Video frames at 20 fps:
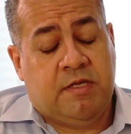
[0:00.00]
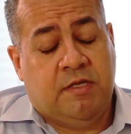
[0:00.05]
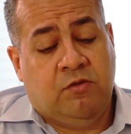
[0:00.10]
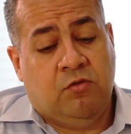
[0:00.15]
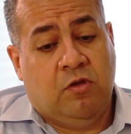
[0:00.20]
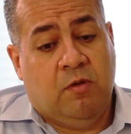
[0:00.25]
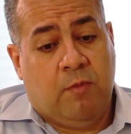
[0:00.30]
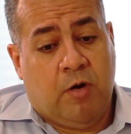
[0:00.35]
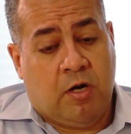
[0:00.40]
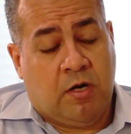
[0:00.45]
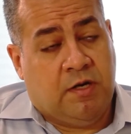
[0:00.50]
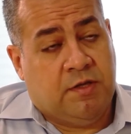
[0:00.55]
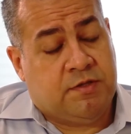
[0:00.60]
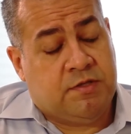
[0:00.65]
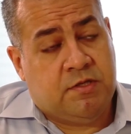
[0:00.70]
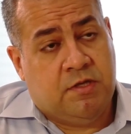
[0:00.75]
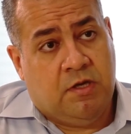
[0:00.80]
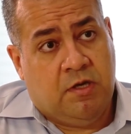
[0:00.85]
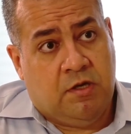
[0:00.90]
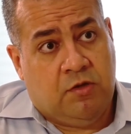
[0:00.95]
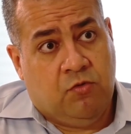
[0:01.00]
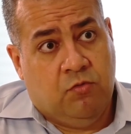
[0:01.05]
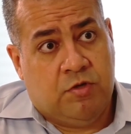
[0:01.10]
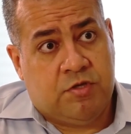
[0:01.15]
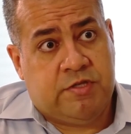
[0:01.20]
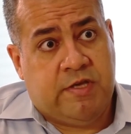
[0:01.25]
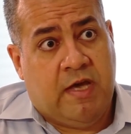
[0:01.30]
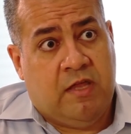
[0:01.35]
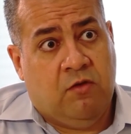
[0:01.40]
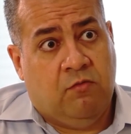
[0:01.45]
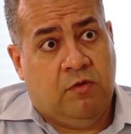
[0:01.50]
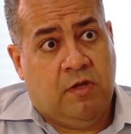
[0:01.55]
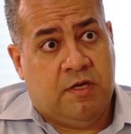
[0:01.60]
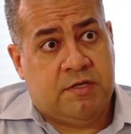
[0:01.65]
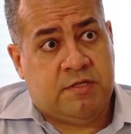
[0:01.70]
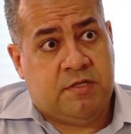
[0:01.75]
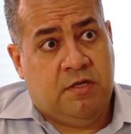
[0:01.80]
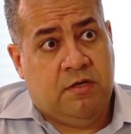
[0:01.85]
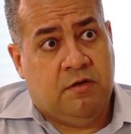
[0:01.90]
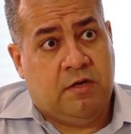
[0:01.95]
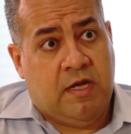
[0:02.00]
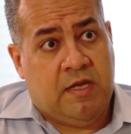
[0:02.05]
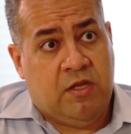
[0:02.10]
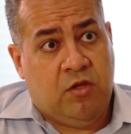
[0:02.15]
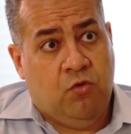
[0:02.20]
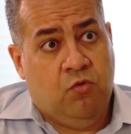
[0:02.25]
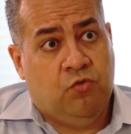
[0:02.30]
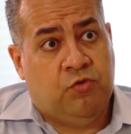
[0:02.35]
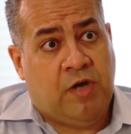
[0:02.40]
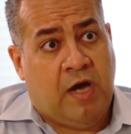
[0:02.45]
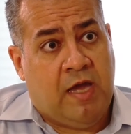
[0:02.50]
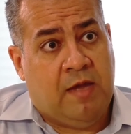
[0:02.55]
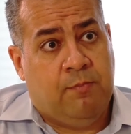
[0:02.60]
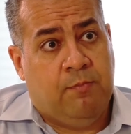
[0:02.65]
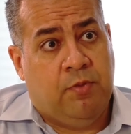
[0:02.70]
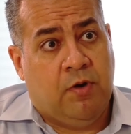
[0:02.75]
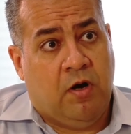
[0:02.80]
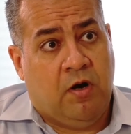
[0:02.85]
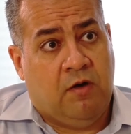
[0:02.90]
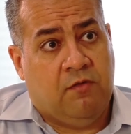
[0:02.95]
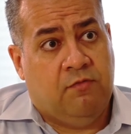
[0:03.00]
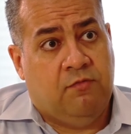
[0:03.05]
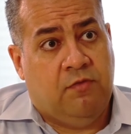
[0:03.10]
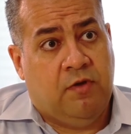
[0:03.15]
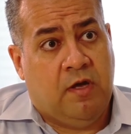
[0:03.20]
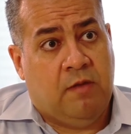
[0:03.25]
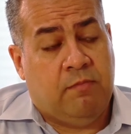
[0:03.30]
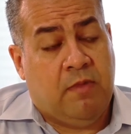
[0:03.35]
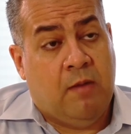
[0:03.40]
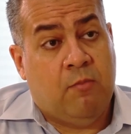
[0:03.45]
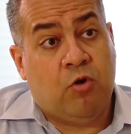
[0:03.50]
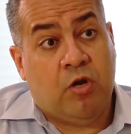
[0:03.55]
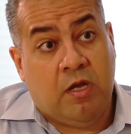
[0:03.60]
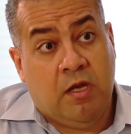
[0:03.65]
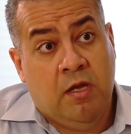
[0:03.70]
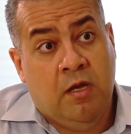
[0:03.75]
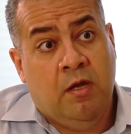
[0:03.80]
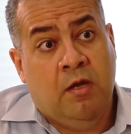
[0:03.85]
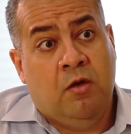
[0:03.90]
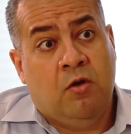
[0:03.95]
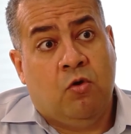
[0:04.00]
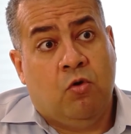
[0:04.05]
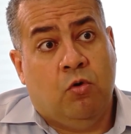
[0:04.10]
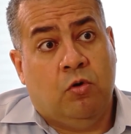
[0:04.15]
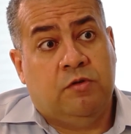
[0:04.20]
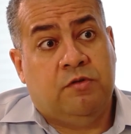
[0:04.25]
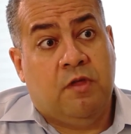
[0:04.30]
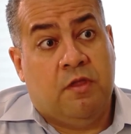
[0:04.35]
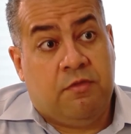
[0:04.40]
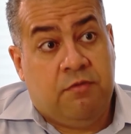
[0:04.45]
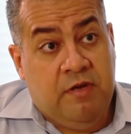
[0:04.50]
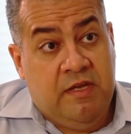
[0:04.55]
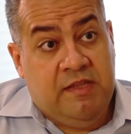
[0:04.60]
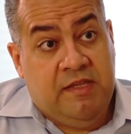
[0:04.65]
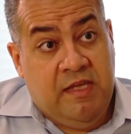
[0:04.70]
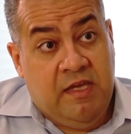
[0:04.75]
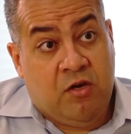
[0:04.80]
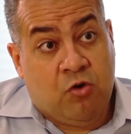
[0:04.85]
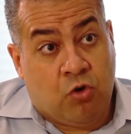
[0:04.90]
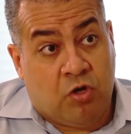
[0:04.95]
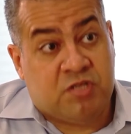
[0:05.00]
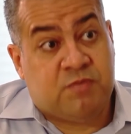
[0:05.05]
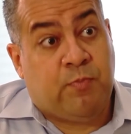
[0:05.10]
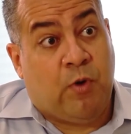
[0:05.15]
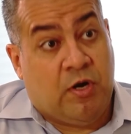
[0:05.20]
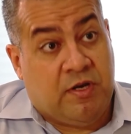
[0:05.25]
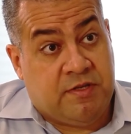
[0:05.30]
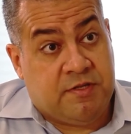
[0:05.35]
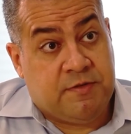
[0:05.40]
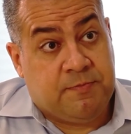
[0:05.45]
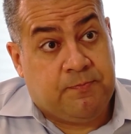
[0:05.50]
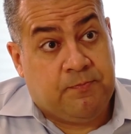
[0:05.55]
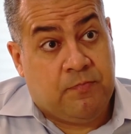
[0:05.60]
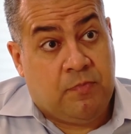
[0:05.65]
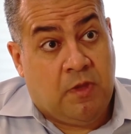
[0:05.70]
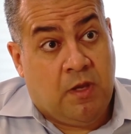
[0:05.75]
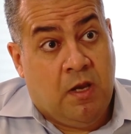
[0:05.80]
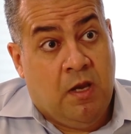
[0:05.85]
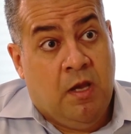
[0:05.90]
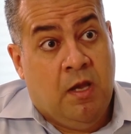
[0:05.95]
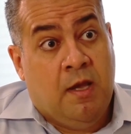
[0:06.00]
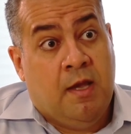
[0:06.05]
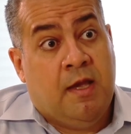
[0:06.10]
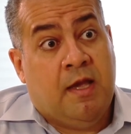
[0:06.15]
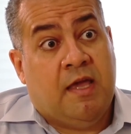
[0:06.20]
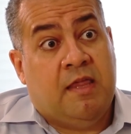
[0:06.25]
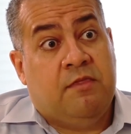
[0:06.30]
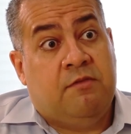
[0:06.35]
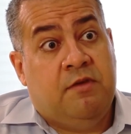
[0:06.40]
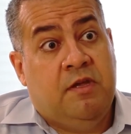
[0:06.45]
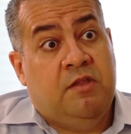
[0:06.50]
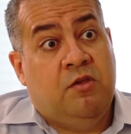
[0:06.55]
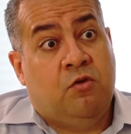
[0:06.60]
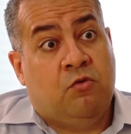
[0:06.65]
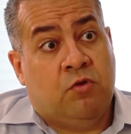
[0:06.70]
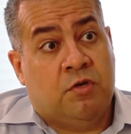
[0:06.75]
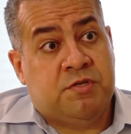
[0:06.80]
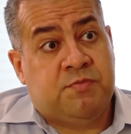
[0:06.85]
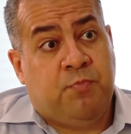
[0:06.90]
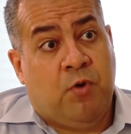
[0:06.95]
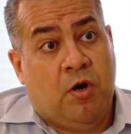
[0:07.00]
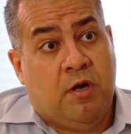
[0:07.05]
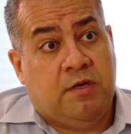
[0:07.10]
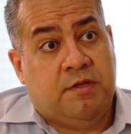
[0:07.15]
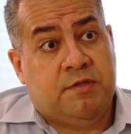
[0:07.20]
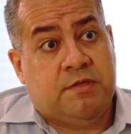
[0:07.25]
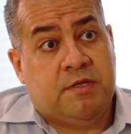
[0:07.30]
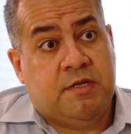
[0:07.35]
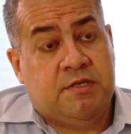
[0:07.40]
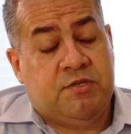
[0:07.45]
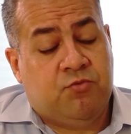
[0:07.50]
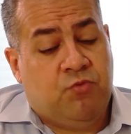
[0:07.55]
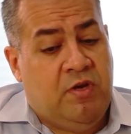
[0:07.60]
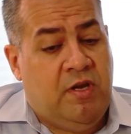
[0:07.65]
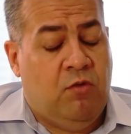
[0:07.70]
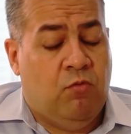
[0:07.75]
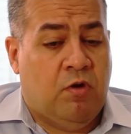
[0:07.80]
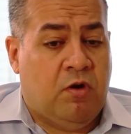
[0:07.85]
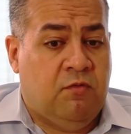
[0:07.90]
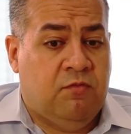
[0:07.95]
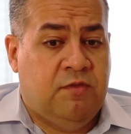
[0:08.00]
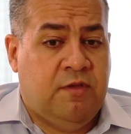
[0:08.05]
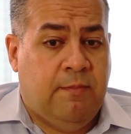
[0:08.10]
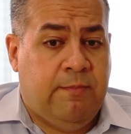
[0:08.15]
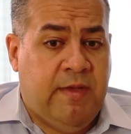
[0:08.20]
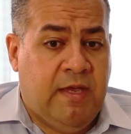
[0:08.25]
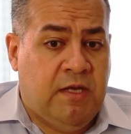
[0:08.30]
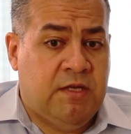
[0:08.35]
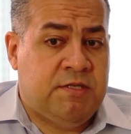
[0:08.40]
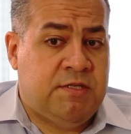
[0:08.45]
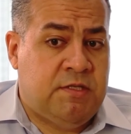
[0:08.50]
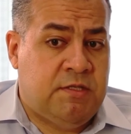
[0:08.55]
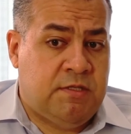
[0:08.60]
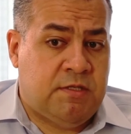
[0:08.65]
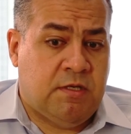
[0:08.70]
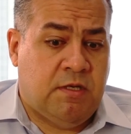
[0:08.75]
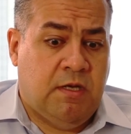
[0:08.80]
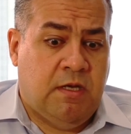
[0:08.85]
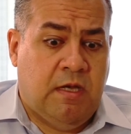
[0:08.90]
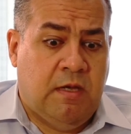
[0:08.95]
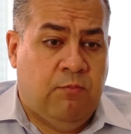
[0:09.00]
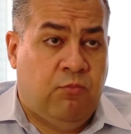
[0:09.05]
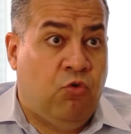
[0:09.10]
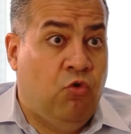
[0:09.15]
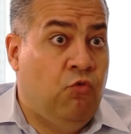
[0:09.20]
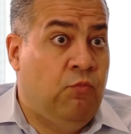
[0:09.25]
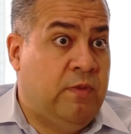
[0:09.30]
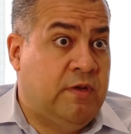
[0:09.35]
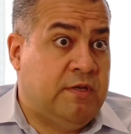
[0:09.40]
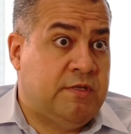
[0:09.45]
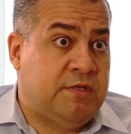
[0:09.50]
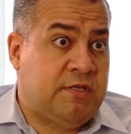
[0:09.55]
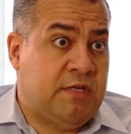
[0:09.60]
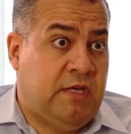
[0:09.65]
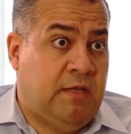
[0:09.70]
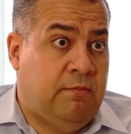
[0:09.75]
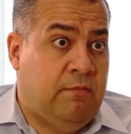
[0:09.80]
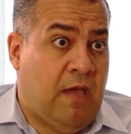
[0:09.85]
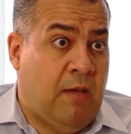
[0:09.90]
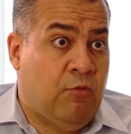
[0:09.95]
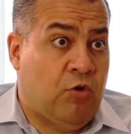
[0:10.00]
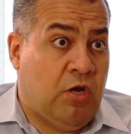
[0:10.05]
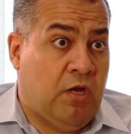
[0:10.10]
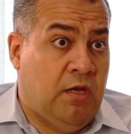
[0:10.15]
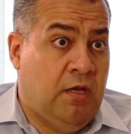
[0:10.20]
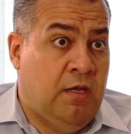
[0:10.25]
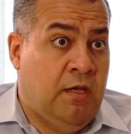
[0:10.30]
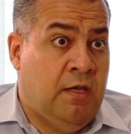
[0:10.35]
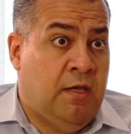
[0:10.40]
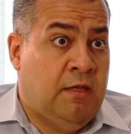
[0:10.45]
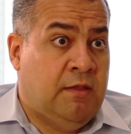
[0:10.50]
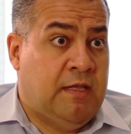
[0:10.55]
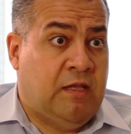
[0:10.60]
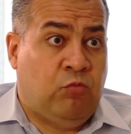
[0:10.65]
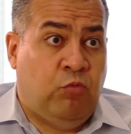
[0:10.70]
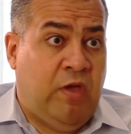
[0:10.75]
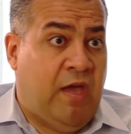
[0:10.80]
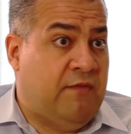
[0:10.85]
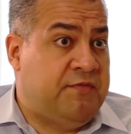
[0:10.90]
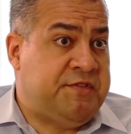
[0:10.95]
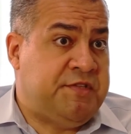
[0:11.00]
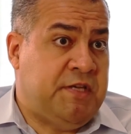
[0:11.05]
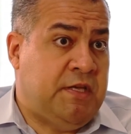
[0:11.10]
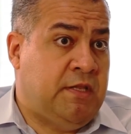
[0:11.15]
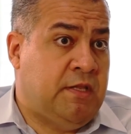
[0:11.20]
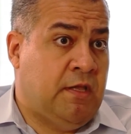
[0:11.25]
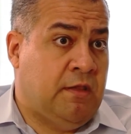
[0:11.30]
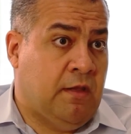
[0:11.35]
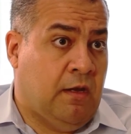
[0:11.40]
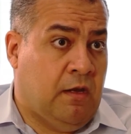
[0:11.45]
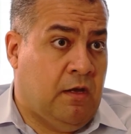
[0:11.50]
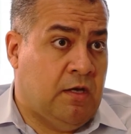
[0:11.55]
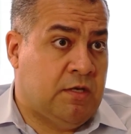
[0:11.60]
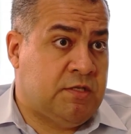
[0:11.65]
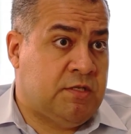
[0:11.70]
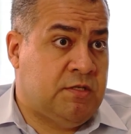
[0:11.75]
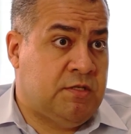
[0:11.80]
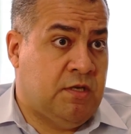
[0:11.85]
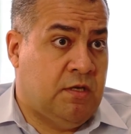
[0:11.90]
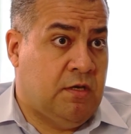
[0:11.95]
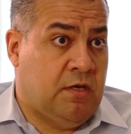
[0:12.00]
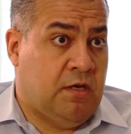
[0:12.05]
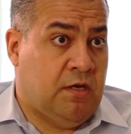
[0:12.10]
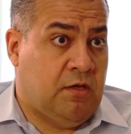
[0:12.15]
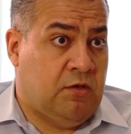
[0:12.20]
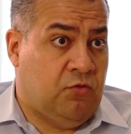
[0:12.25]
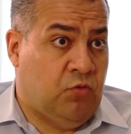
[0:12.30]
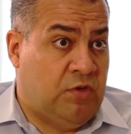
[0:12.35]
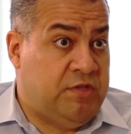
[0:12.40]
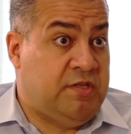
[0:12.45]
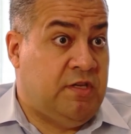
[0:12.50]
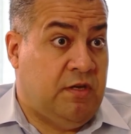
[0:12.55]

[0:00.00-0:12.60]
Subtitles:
into the market towards the end of last year a new type of memory called 3D Crosspoint. And 3D Crosspoint is really one of the biggest improvements in memory that we have seen in the last 20